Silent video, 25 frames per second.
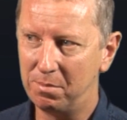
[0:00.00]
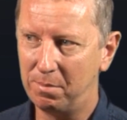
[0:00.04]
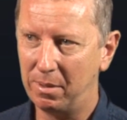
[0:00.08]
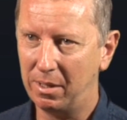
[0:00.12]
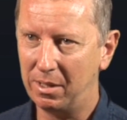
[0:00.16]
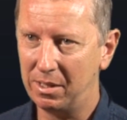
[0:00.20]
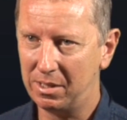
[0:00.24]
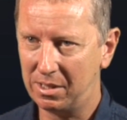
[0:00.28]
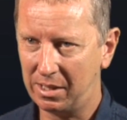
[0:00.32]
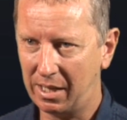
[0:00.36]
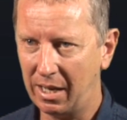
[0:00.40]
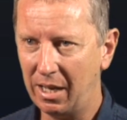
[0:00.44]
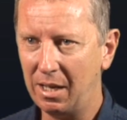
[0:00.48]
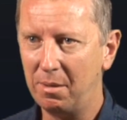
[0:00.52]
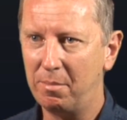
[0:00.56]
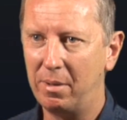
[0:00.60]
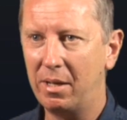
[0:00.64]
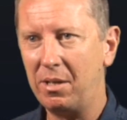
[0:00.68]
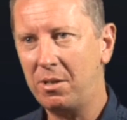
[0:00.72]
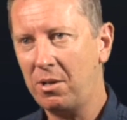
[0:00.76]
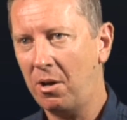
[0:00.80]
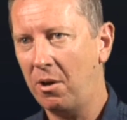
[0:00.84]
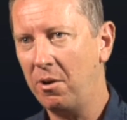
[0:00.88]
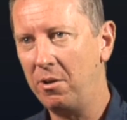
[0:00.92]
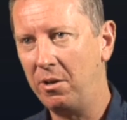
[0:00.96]
but it's going to be
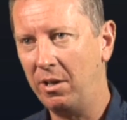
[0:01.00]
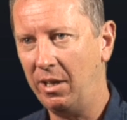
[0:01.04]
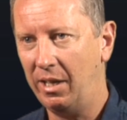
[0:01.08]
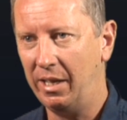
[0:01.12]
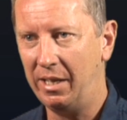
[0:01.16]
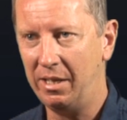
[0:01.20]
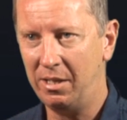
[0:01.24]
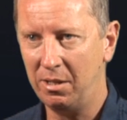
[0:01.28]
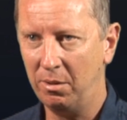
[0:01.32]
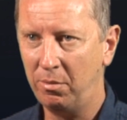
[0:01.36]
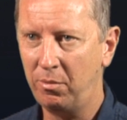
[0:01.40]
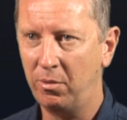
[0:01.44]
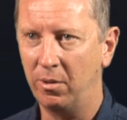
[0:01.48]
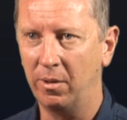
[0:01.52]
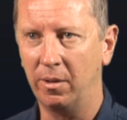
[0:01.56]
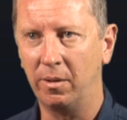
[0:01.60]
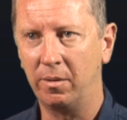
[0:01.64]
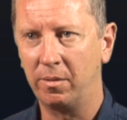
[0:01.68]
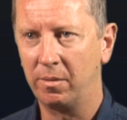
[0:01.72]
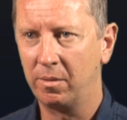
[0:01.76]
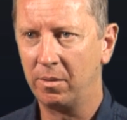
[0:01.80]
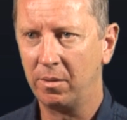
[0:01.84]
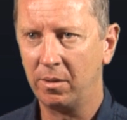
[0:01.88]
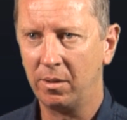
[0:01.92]
tonally different